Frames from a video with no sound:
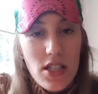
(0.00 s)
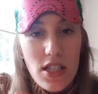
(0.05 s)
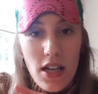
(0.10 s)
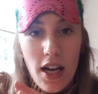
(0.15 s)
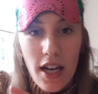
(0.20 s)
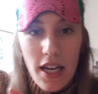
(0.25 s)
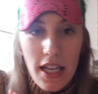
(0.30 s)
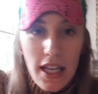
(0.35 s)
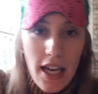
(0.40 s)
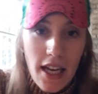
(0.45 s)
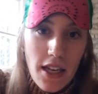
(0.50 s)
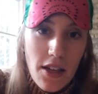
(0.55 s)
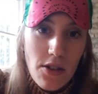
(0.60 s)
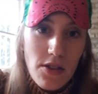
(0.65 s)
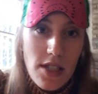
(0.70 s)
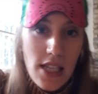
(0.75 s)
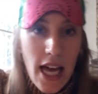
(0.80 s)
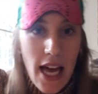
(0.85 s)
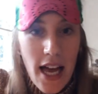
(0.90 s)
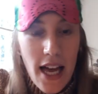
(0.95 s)
to kind of get you
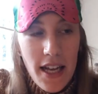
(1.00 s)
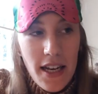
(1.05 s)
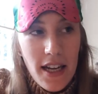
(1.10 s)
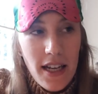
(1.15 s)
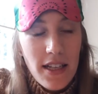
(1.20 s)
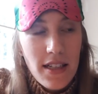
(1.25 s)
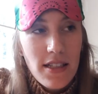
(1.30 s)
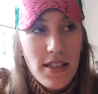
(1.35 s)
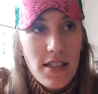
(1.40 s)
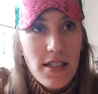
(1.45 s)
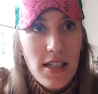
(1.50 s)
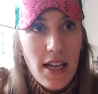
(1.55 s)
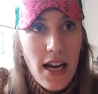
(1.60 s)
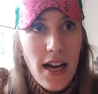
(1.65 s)
zen and